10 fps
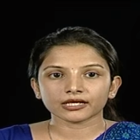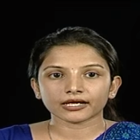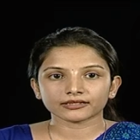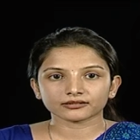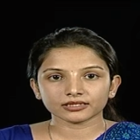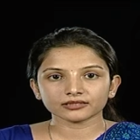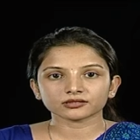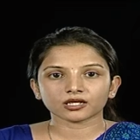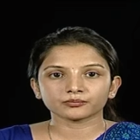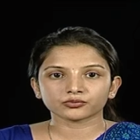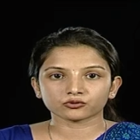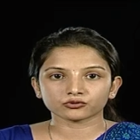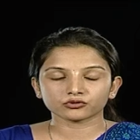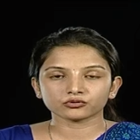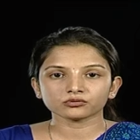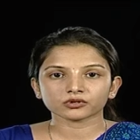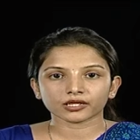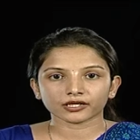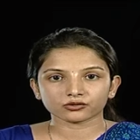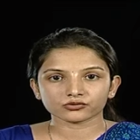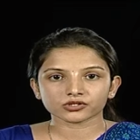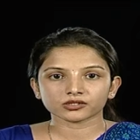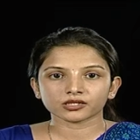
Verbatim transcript: and these are prone to erosion